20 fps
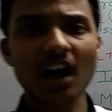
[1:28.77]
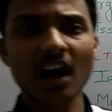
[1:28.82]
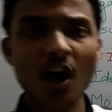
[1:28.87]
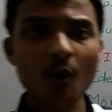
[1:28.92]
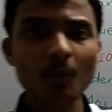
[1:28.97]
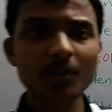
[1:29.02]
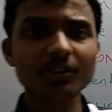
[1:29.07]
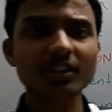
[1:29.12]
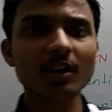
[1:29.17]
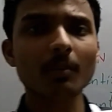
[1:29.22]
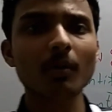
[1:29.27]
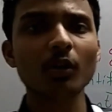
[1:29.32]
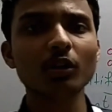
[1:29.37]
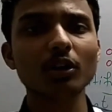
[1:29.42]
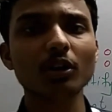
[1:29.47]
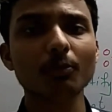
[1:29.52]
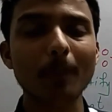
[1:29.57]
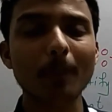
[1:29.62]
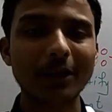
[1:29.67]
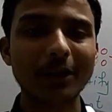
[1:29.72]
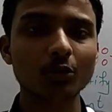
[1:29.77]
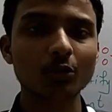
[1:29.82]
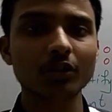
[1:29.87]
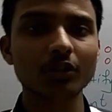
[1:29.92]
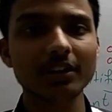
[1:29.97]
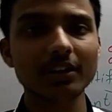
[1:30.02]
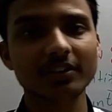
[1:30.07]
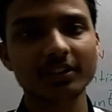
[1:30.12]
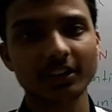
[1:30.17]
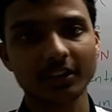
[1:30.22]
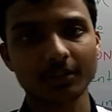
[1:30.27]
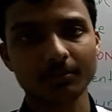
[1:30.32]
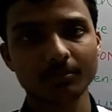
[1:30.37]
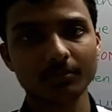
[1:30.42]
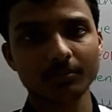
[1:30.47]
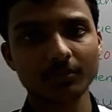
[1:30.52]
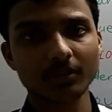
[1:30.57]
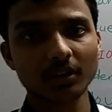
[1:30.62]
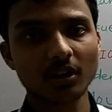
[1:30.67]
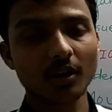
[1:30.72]
amount of pathogen is
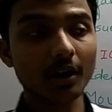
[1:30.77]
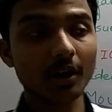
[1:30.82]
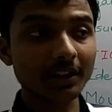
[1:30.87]
there.